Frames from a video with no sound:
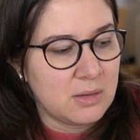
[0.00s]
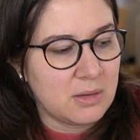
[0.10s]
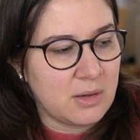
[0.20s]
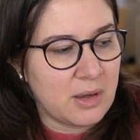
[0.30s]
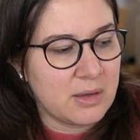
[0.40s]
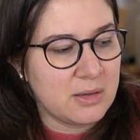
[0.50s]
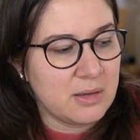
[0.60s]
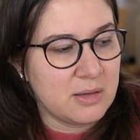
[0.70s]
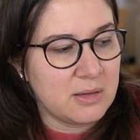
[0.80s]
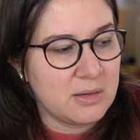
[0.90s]

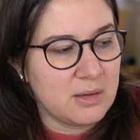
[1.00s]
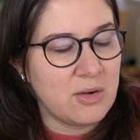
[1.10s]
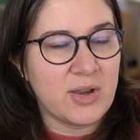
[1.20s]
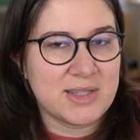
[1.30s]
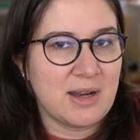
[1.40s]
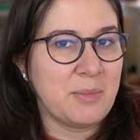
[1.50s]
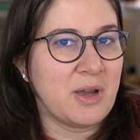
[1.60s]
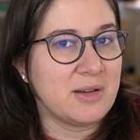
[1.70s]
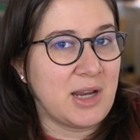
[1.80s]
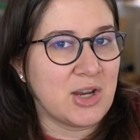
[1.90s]
I said I'm
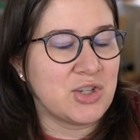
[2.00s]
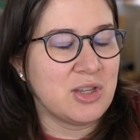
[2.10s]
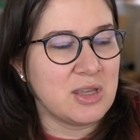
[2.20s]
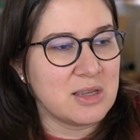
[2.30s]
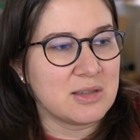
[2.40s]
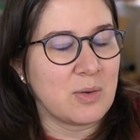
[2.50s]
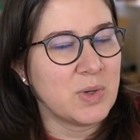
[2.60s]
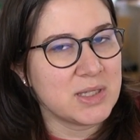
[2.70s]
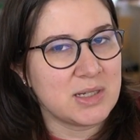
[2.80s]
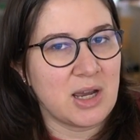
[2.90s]
not attached to things. I
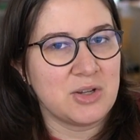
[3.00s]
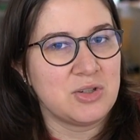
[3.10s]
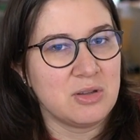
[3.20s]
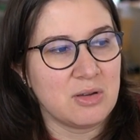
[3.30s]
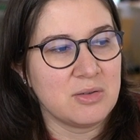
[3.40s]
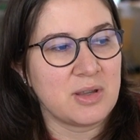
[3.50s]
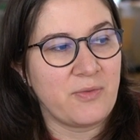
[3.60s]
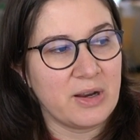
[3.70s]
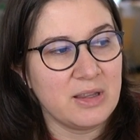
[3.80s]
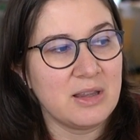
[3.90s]
was attached to those. I
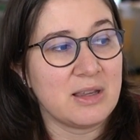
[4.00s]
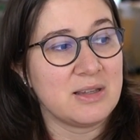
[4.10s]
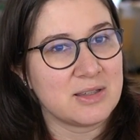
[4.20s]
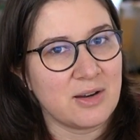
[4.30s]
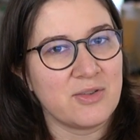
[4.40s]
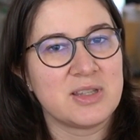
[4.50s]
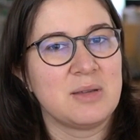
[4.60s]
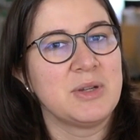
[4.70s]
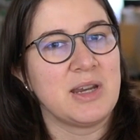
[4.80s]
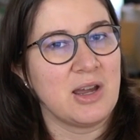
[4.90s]
finally like discovered
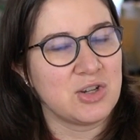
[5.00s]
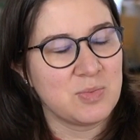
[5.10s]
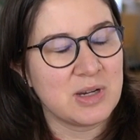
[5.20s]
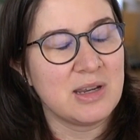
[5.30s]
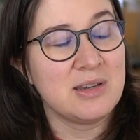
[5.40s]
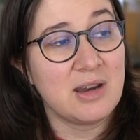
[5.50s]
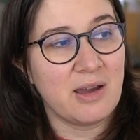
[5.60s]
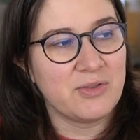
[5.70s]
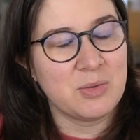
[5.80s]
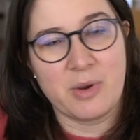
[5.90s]
some attachment I did
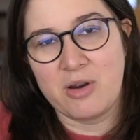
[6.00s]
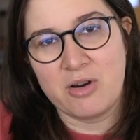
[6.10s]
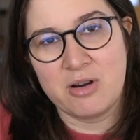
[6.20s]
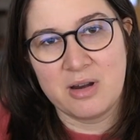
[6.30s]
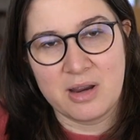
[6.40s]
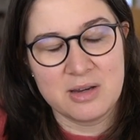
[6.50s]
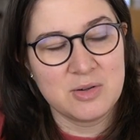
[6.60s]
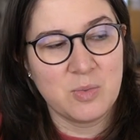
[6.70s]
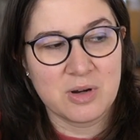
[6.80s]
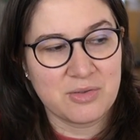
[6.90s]
have to my art, and I had
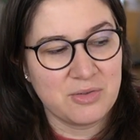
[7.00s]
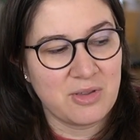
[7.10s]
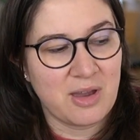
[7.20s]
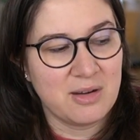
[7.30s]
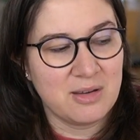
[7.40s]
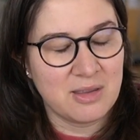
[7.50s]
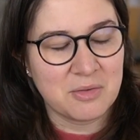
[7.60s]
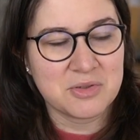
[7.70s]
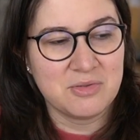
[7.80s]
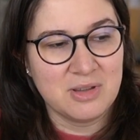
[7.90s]
to work through that, and that
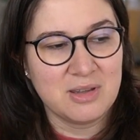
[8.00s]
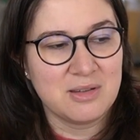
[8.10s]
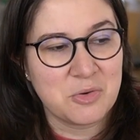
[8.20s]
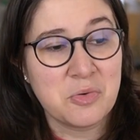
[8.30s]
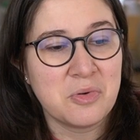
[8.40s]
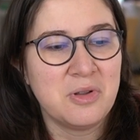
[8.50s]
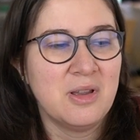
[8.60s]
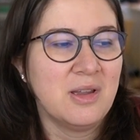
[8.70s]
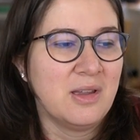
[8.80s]
was really cool.